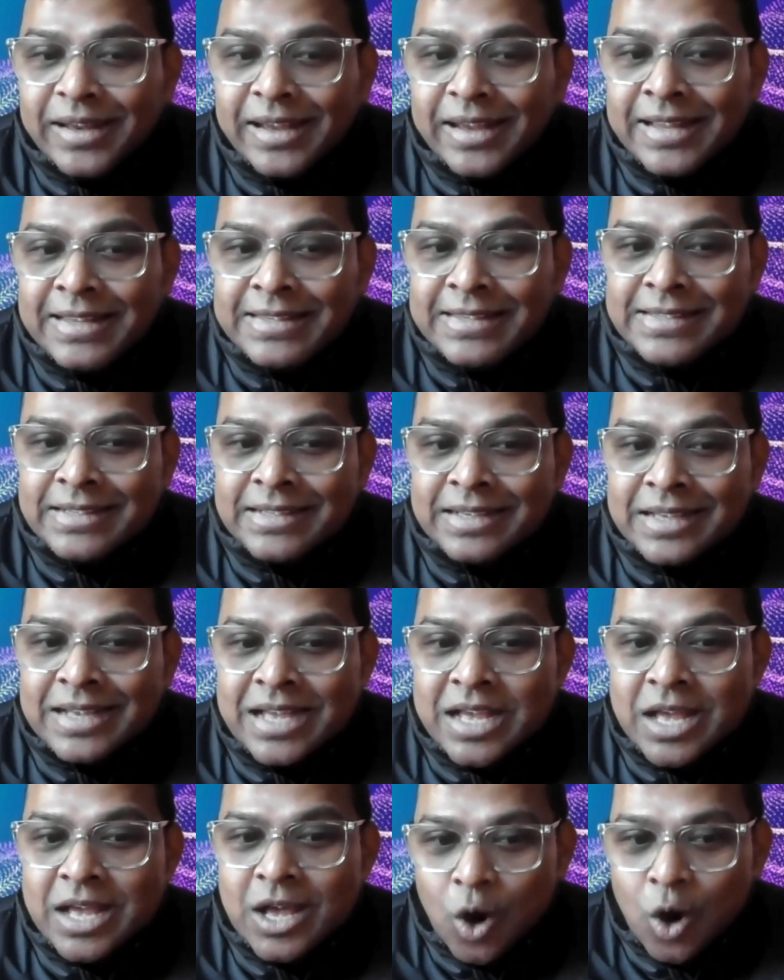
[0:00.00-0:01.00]
It is a
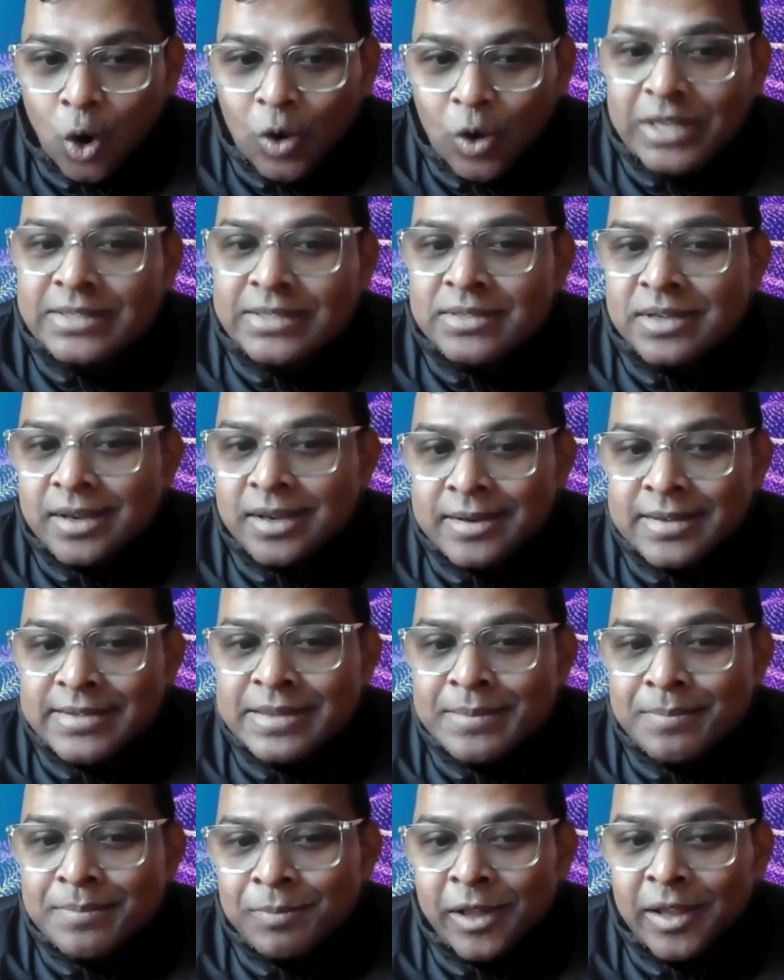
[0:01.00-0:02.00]
holistic
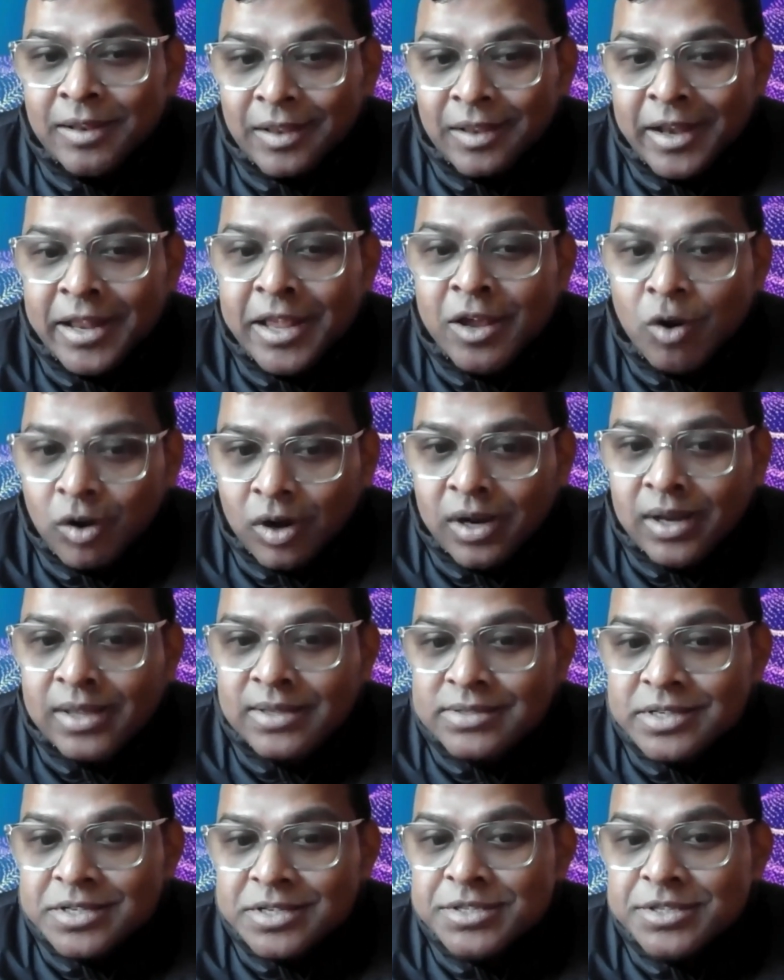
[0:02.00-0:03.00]
discipline leading
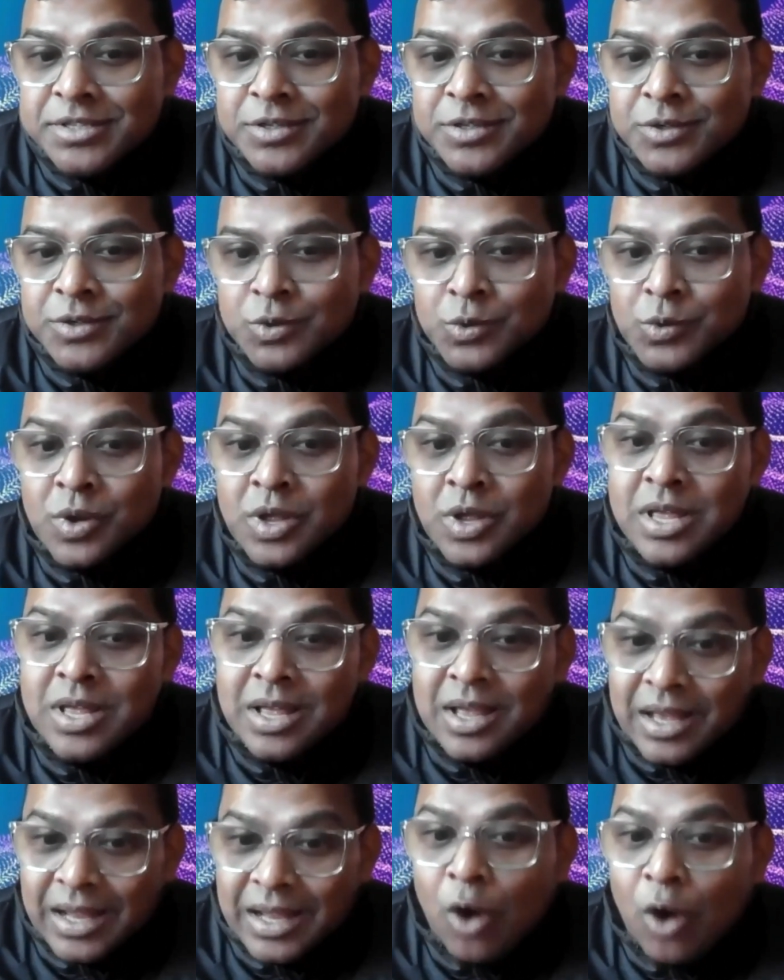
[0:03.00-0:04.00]
organizations through
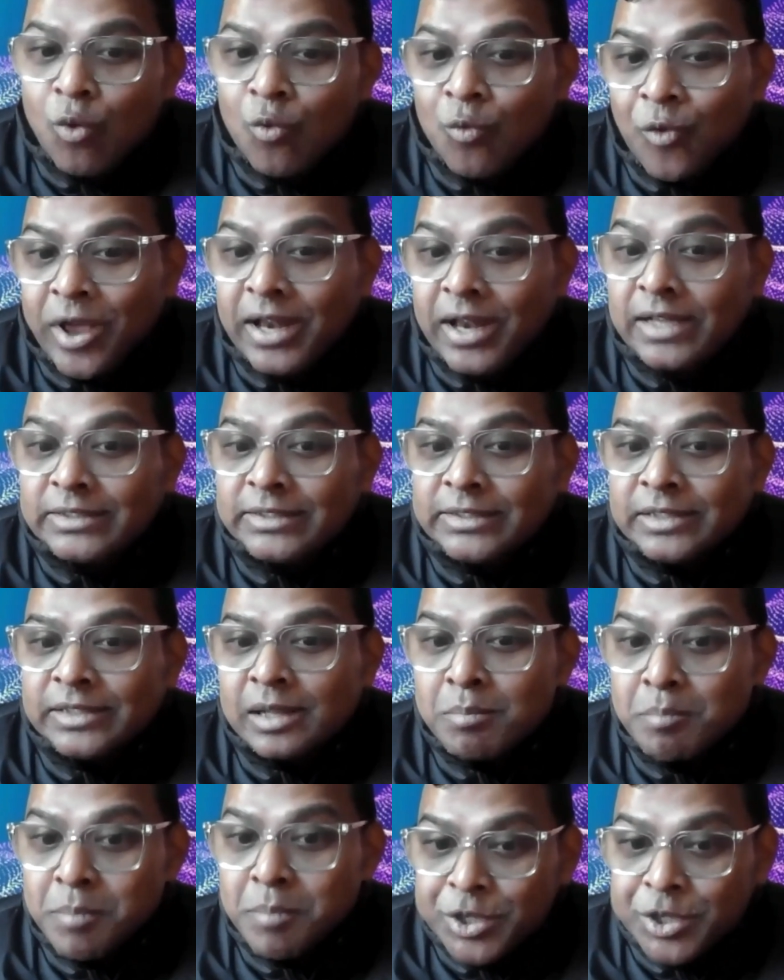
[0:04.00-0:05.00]
cloud financial
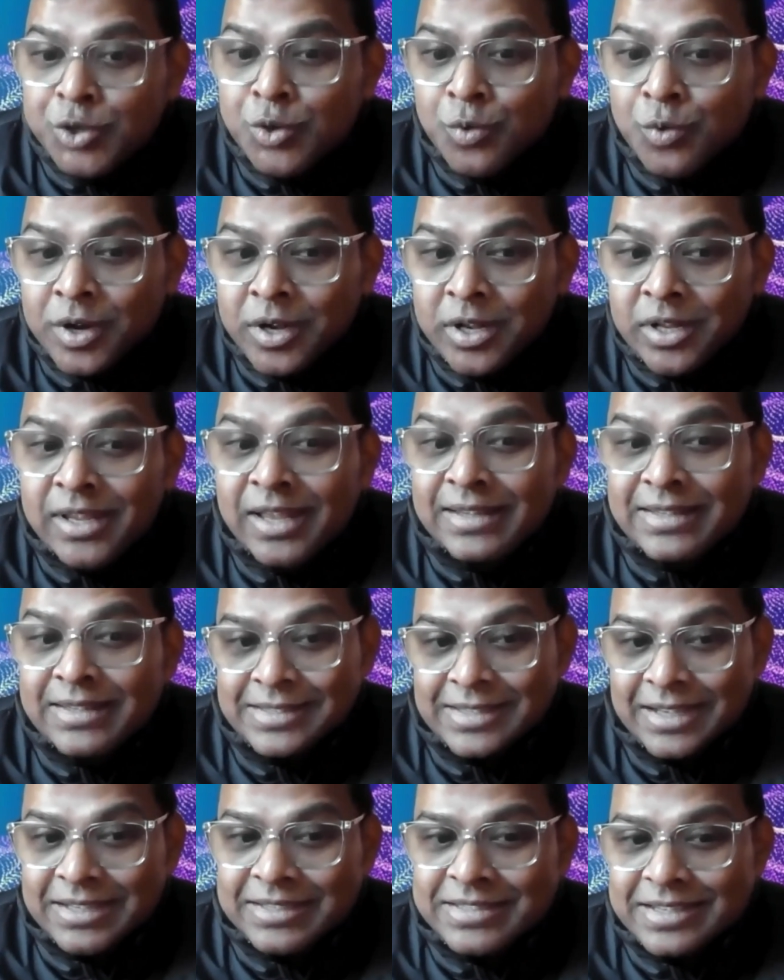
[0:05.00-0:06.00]
maturity and
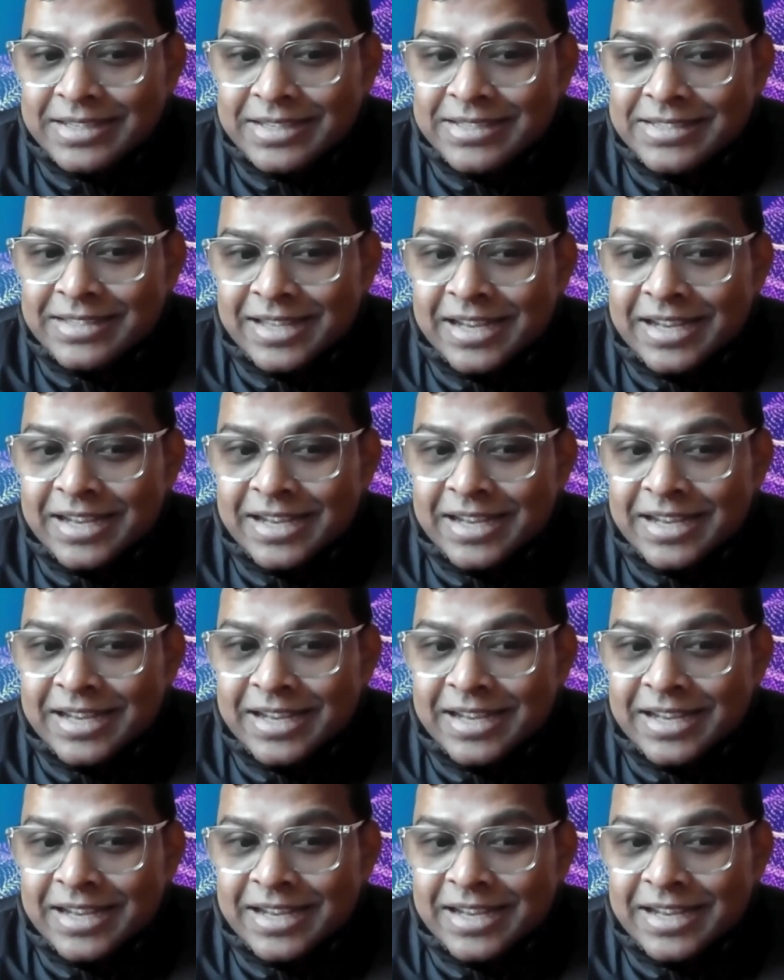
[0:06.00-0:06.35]
success.